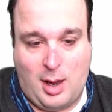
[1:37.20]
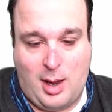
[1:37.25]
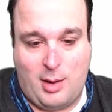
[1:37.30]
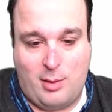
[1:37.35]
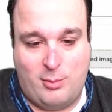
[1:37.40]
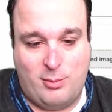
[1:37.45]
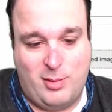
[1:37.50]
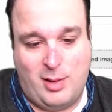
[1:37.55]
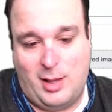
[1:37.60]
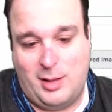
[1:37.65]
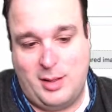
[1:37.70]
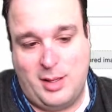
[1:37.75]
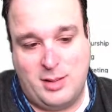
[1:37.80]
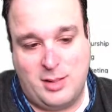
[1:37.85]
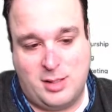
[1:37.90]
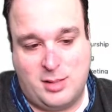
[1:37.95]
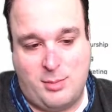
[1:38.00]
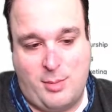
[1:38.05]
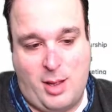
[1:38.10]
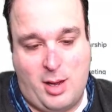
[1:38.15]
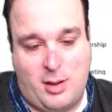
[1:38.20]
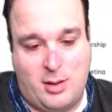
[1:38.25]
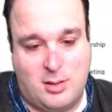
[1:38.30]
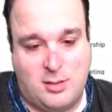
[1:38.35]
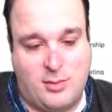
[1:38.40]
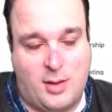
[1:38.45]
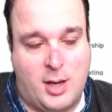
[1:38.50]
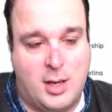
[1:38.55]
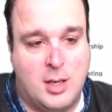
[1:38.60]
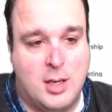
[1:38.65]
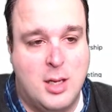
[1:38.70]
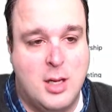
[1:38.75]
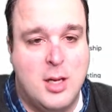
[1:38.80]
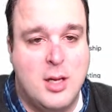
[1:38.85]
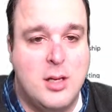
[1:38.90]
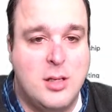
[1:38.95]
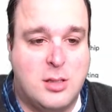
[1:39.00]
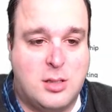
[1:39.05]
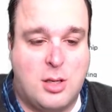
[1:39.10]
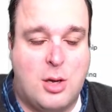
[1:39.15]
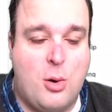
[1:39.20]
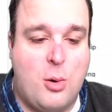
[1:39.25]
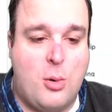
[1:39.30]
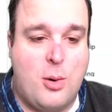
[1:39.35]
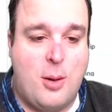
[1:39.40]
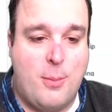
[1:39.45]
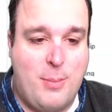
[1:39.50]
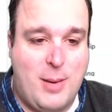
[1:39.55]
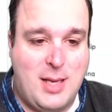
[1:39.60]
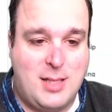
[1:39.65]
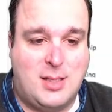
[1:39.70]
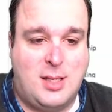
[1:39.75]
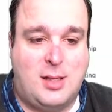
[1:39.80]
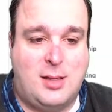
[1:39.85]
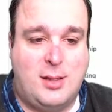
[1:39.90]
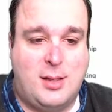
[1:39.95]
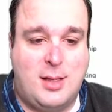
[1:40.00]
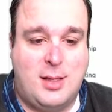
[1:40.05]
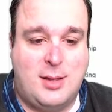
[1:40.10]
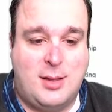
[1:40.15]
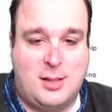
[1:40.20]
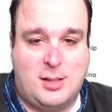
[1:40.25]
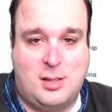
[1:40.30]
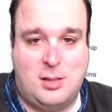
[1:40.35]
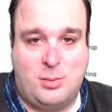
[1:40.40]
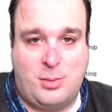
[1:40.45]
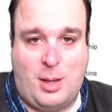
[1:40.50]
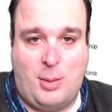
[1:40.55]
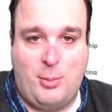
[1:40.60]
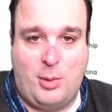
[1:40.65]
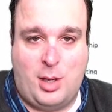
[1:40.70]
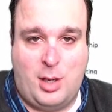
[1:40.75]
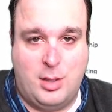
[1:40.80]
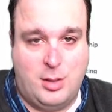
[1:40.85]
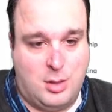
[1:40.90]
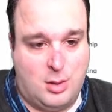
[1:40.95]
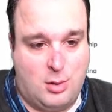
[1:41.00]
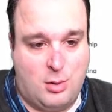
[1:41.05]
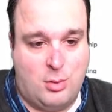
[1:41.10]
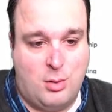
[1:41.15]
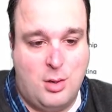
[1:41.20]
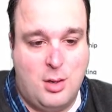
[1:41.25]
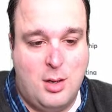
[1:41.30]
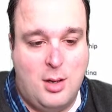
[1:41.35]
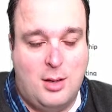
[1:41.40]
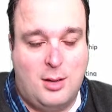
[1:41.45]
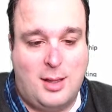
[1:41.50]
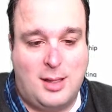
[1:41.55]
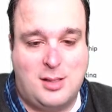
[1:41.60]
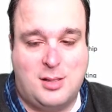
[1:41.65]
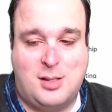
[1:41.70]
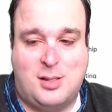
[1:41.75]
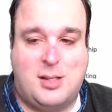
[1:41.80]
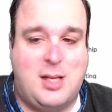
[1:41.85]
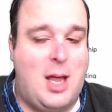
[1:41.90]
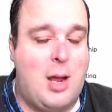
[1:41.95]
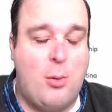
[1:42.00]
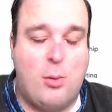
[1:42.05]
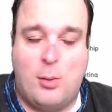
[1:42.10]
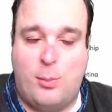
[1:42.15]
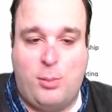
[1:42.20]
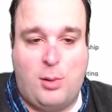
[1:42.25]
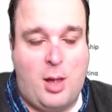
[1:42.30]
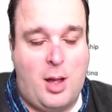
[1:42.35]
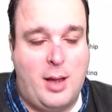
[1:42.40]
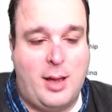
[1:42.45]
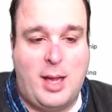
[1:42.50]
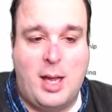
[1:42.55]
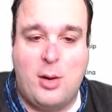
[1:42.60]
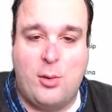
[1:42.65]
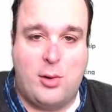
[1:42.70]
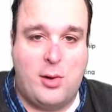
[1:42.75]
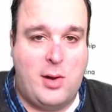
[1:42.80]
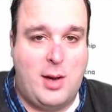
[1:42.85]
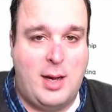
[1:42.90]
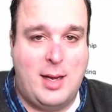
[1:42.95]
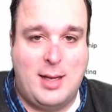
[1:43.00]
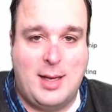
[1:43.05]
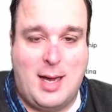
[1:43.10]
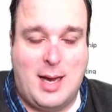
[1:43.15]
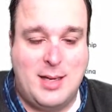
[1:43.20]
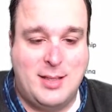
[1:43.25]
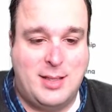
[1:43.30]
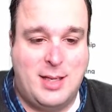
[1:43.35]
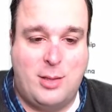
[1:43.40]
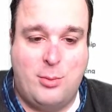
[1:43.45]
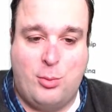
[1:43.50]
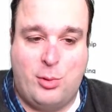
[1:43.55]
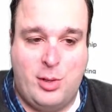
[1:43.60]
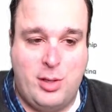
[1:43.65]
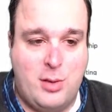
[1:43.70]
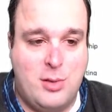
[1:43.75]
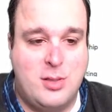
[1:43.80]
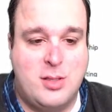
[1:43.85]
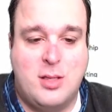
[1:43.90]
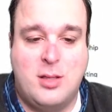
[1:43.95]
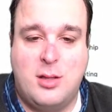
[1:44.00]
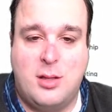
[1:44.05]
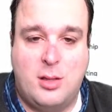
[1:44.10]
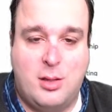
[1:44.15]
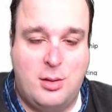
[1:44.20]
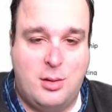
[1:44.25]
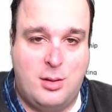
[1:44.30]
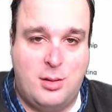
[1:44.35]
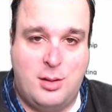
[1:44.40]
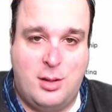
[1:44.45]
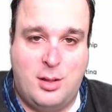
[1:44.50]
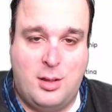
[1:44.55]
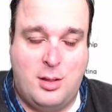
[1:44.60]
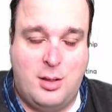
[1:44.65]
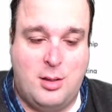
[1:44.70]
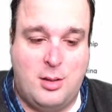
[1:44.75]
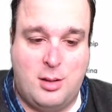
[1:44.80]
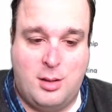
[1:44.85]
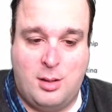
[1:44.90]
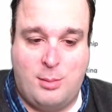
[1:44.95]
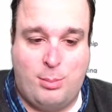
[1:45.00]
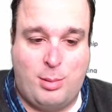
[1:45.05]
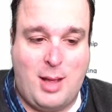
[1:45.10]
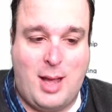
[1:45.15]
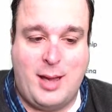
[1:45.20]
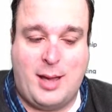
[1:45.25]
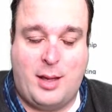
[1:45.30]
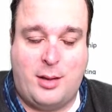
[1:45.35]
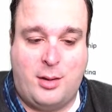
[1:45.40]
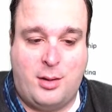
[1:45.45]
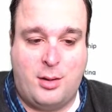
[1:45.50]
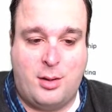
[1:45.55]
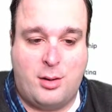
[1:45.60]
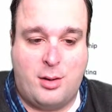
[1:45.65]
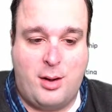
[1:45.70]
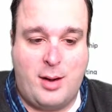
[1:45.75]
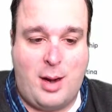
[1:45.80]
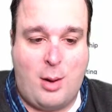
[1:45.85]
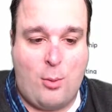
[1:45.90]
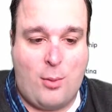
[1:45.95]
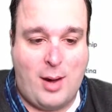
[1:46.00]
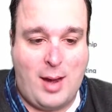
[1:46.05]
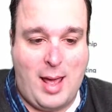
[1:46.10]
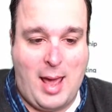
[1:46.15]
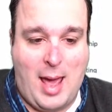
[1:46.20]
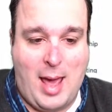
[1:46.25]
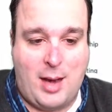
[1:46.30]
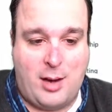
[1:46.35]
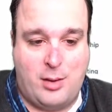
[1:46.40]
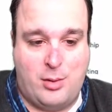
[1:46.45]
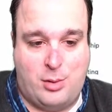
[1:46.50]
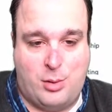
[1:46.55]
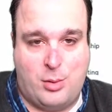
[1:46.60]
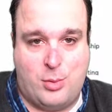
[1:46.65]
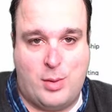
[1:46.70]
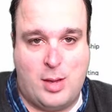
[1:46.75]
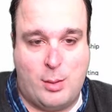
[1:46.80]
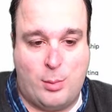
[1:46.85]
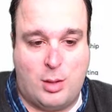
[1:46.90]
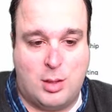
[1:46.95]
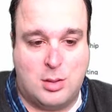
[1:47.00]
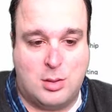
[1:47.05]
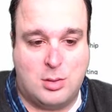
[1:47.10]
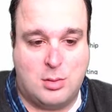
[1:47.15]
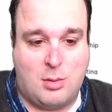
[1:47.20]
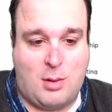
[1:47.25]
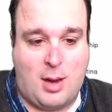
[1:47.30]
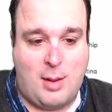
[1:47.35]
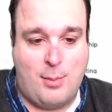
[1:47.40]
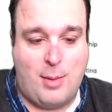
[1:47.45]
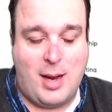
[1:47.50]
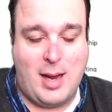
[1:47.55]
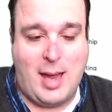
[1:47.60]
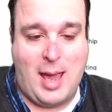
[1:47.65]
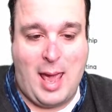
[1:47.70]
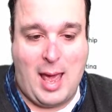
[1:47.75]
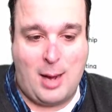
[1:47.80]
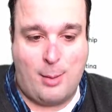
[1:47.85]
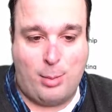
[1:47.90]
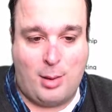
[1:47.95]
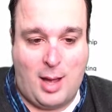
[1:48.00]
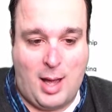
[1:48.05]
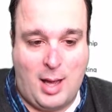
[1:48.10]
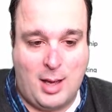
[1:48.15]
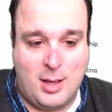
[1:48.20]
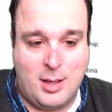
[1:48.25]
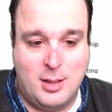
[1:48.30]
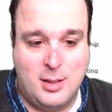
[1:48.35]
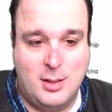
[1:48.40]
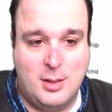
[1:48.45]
Well, it doesn't matter. It's fine. So basically, this is what I'm going to do. Let's just say we're blogging, we're creating content, we're using the block editor, and I want to add a new image. So I might add a block.